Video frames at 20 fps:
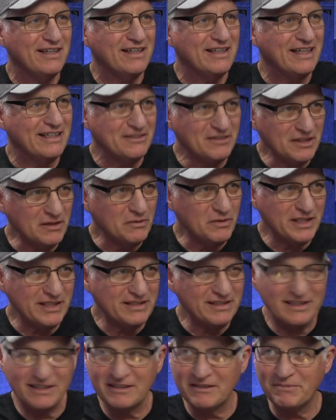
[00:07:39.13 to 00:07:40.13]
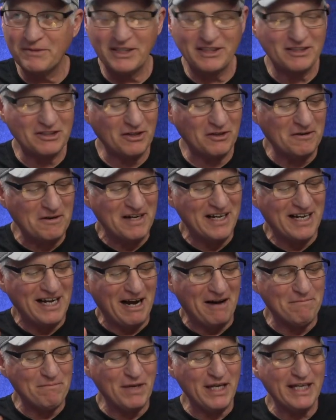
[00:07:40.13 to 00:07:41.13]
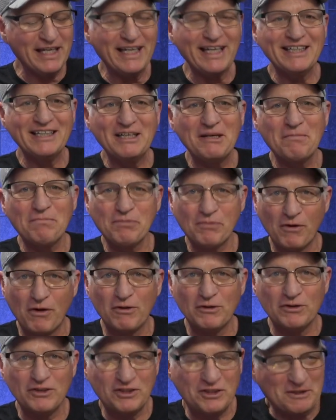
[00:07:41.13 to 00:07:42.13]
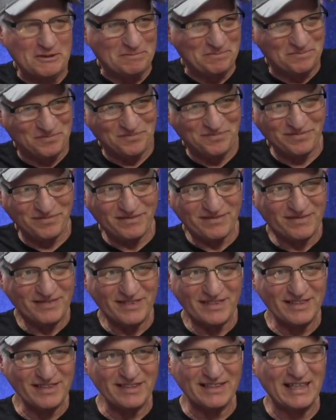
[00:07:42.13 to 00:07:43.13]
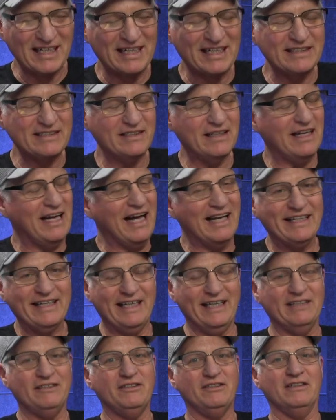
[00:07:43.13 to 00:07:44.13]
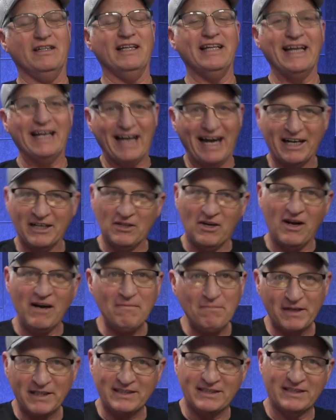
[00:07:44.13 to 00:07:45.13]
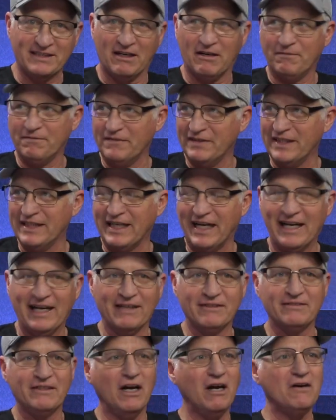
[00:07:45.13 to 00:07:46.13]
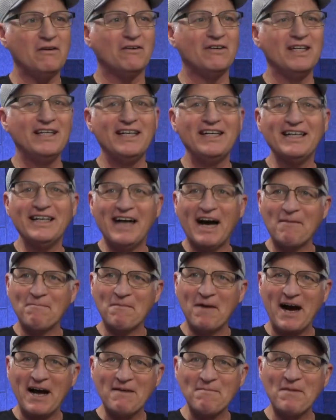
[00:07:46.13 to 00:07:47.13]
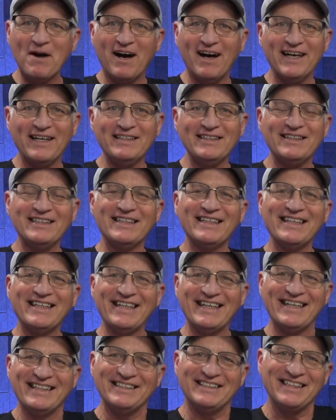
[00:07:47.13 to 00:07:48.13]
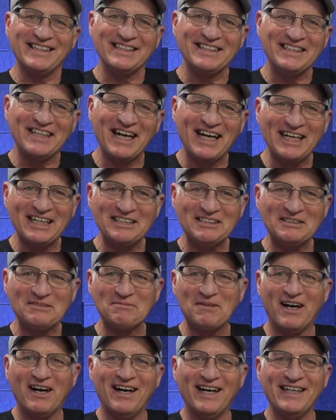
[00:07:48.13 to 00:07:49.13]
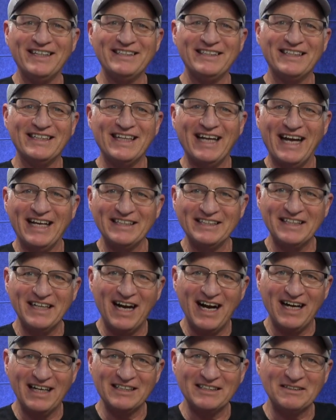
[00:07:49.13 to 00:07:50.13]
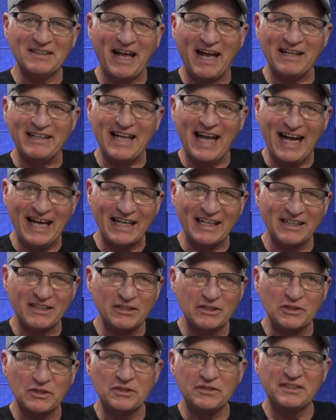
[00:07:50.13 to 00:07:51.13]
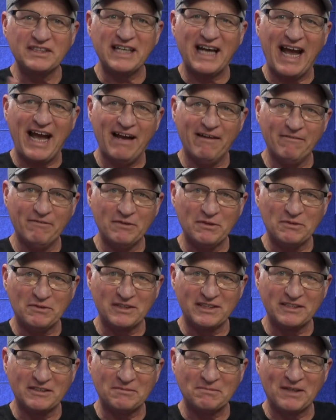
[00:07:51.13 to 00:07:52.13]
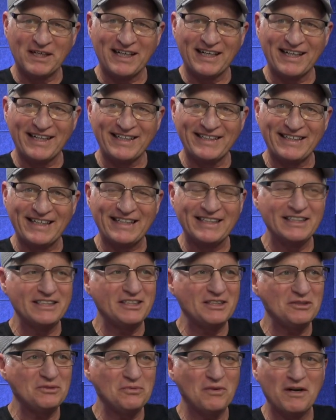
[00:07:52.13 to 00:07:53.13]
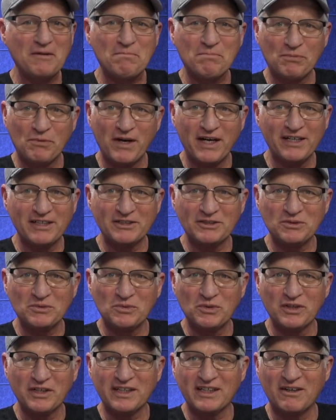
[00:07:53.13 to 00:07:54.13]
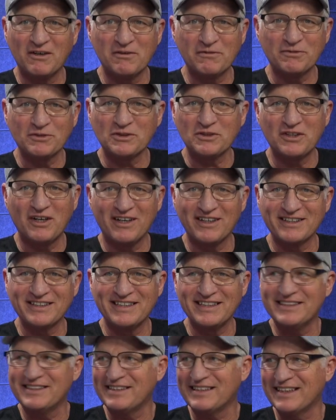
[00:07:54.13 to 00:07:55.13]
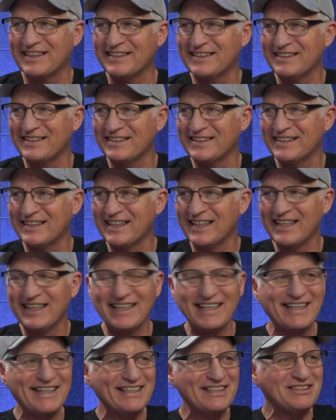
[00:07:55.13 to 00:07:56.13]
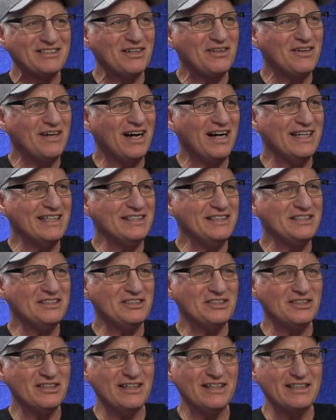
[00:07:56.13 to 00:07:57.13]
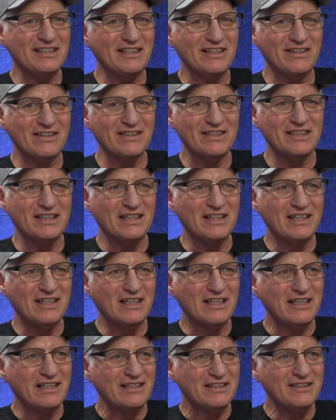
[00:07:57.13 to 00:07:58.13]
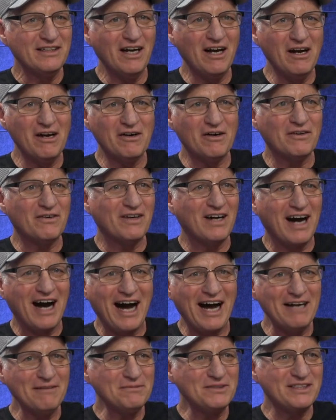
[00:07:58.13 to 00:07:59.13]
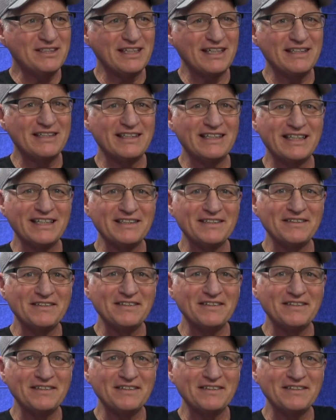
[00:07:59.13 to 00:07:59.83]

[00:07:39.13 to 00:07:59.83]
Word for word: look what it did to me. So I'm making the approach, and I said, I can't, like, I caught myself think, and I go, no, my mind is in God's mind and God's and that includes everyone's mind and this is why prayers work over long distance. Yes. So I just started going, "No, I'm sending